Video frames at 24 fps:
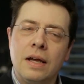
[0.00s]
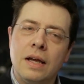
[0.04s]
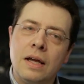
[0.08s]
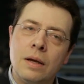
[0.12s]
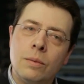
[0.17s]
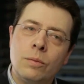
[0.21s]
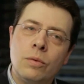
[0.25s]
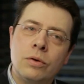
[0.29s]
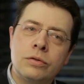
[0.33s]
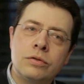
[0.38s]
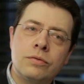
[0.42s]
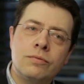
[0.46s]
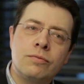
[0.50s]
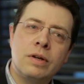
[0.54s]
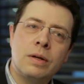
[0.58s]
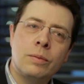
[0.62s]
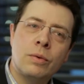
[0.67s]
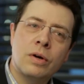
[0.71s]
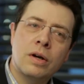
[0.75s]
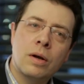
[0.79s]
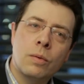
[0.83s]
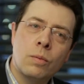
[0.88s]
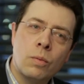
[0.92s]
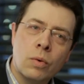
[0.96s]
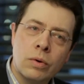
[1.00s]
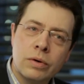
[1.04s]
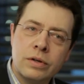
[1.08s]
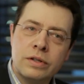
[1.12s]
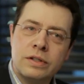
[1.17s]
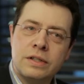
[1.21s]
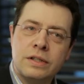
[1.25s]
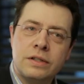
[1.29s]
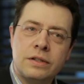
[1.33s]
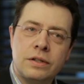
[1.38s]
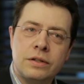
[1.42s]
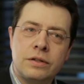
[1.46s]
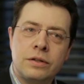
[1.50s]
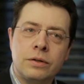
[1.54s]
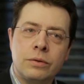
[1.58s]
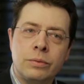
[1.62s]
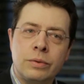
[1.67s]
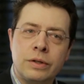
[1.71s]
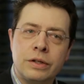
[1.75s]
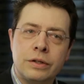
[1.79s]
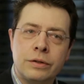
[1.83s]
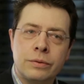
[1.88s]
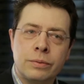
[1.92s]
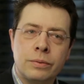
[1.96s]
it wasn't really what I wanted to do,
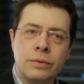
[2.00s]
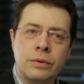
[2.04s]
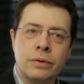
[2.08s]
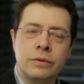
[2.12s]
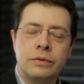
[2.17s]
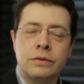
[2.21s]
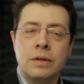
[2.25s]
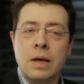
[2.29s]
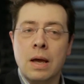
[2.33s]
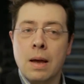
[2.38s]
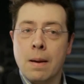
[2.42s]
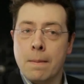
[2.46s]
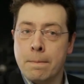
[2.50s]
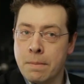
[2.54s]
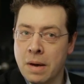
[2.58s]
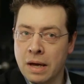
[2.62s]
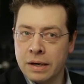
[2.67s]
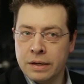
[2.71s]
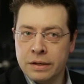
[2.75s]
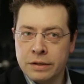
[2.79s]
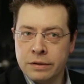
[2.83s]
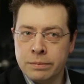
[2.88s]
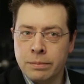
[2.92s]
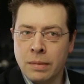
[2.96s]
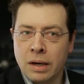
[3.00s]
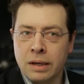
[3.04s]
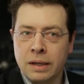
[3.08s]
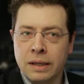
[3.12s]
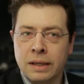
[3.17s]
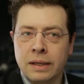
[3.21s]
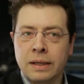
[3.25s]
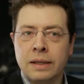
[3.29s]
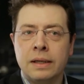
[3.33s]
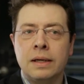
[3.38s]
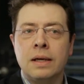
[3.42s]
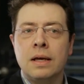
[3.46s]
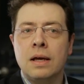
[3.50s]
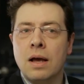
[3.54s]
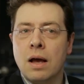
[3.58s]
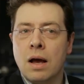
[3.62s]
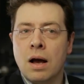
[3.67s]
which was manage money,